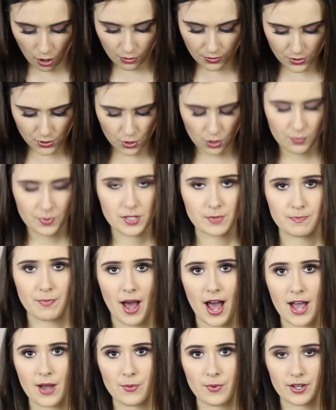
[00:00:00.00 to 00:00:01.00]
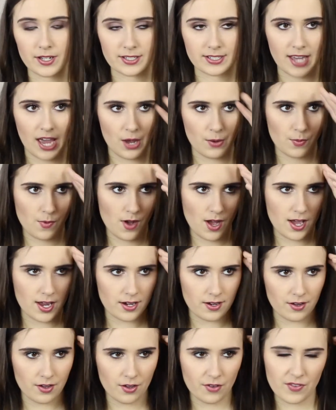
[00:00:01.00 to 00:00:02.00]
whole store was buy one, get
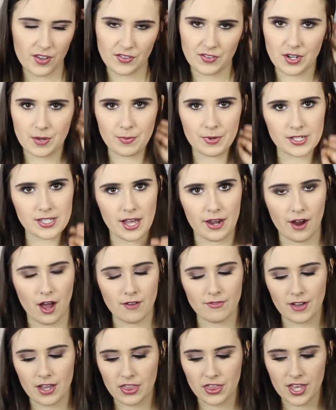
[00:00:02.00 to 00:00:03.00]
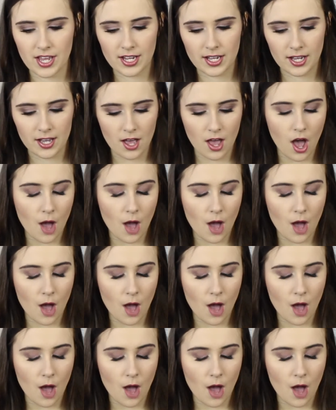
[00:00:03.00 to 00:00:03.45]
one, 50% off, I think.